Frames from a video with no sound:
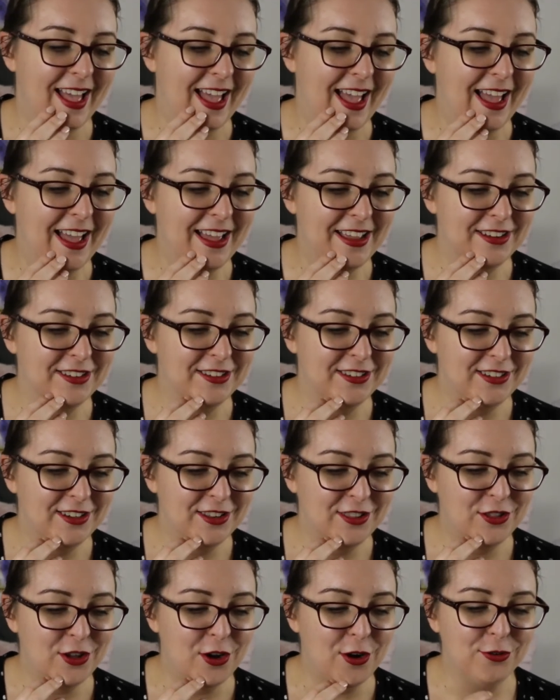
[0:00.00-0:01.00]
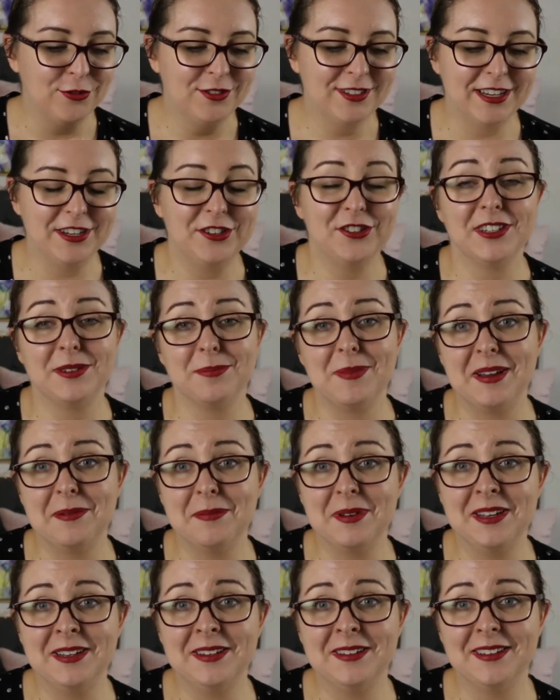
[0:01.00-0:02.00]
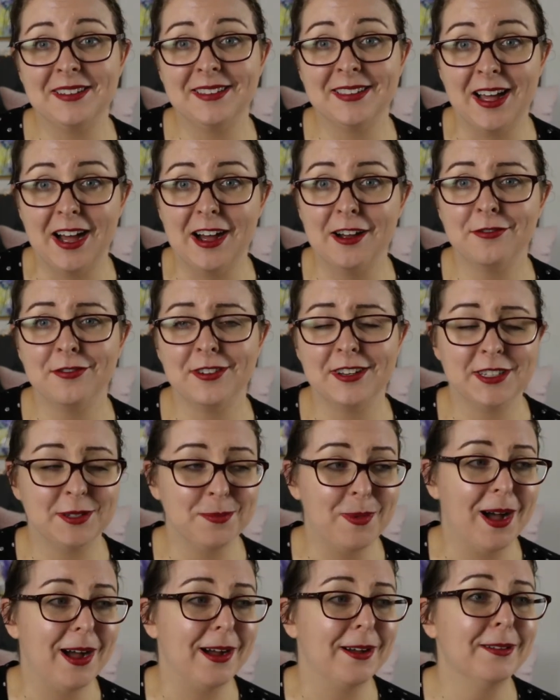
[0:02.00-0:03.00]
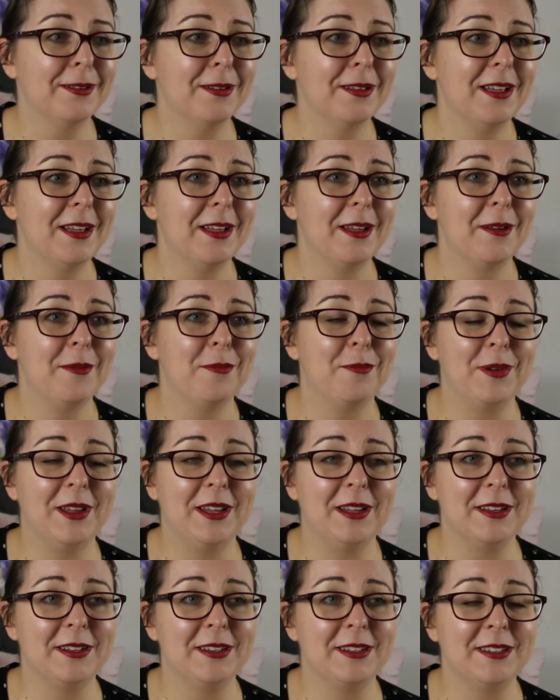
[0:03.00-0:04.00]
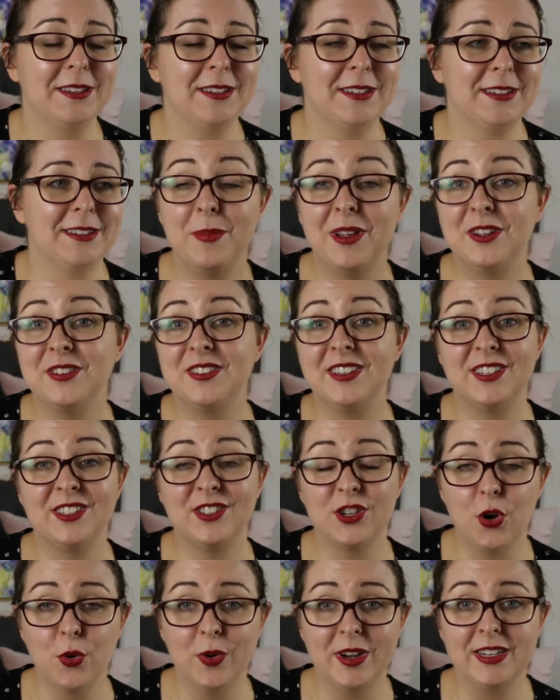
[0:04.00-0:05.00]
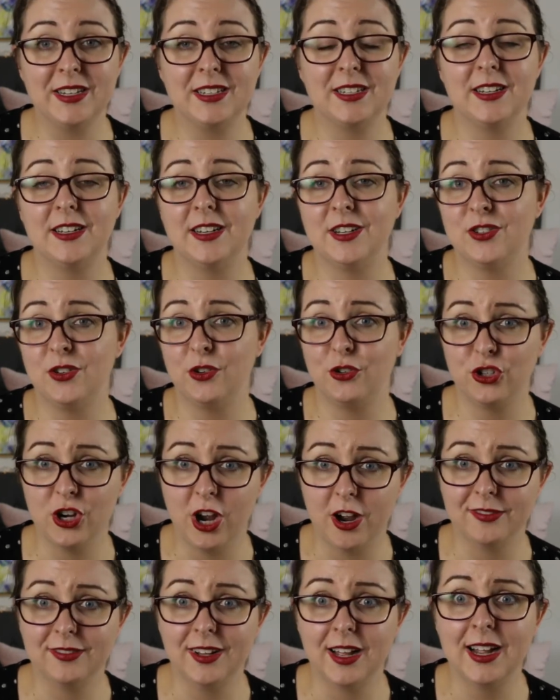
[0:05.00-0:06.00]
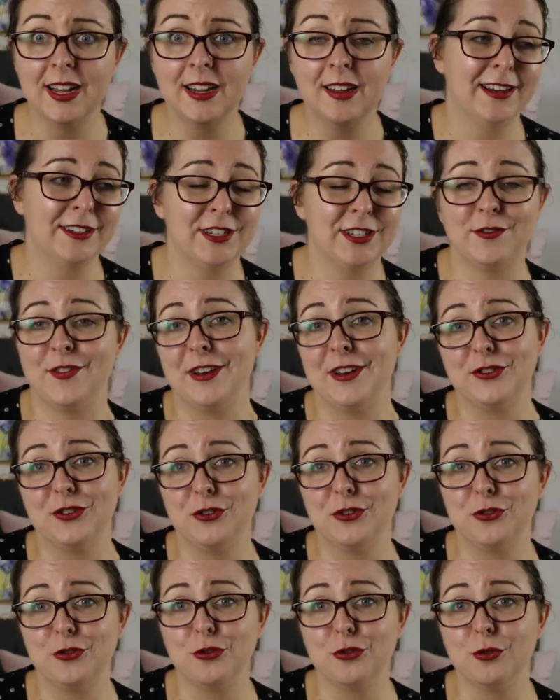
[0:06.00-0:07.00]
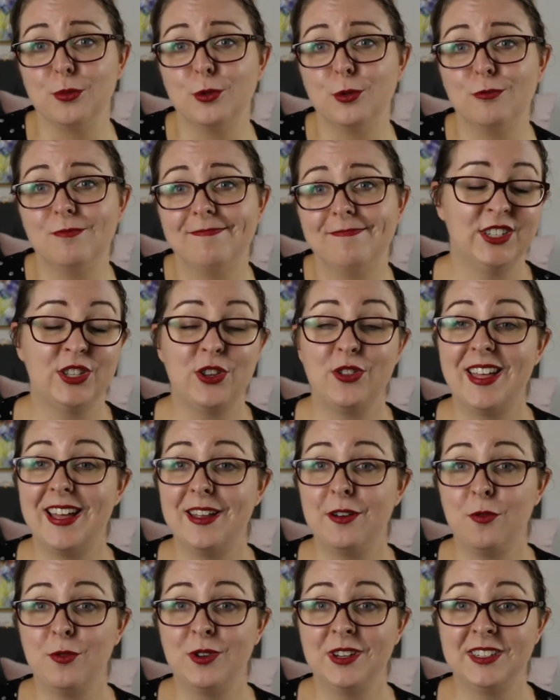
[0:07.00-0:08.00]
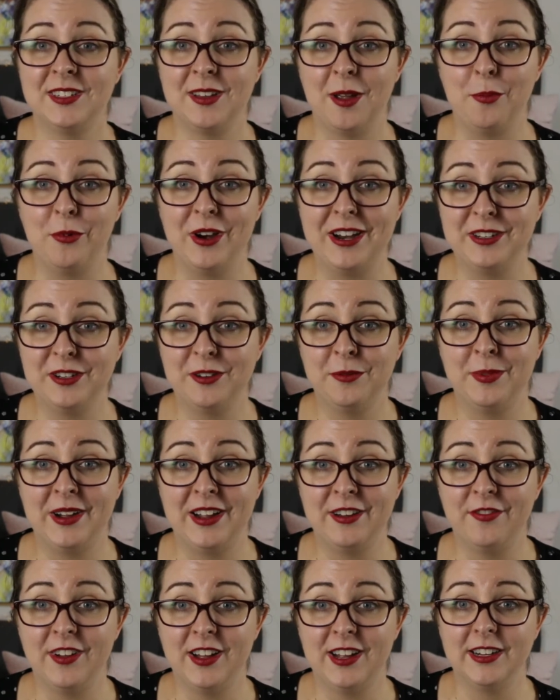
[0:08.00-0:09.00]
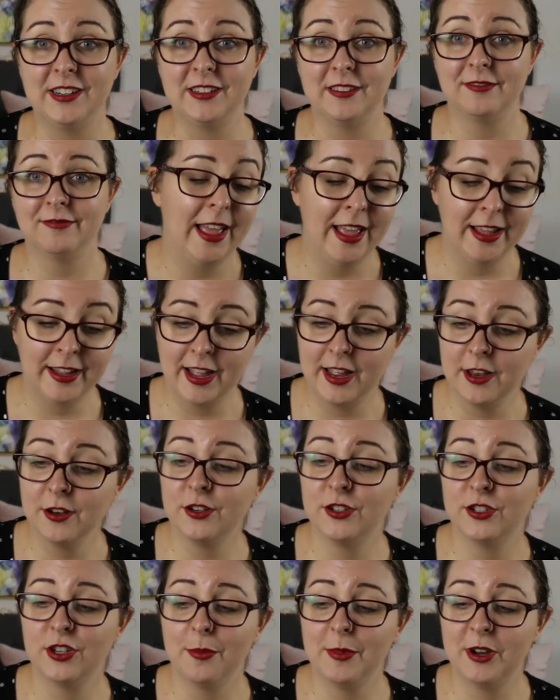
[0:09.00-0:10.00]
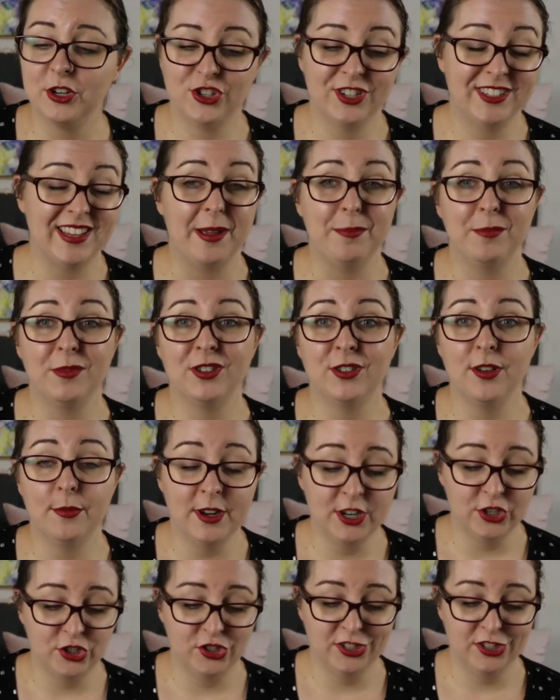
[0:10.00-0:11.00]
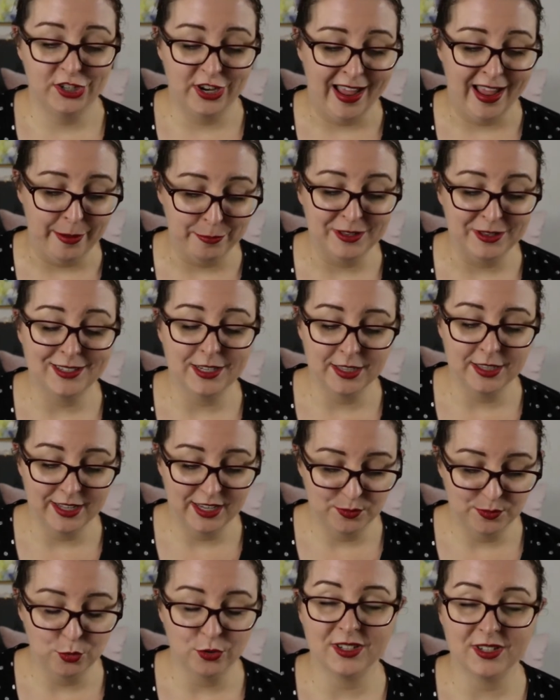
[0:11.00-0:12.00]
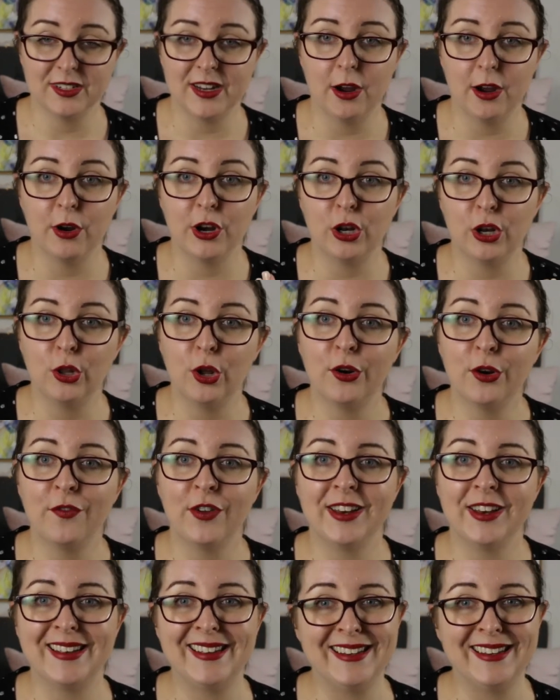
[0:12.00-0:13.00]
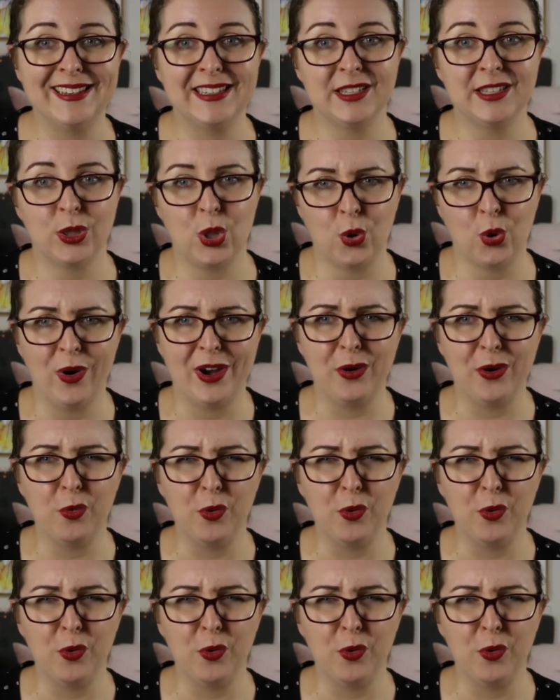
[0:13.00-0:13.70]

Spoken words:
And the whole scene just made me laugh and smile because it's so innocent and so childlike. I just found it adorable. So that was Branded by Fire. Again, so much happens in these books now, and a lot of it is the greater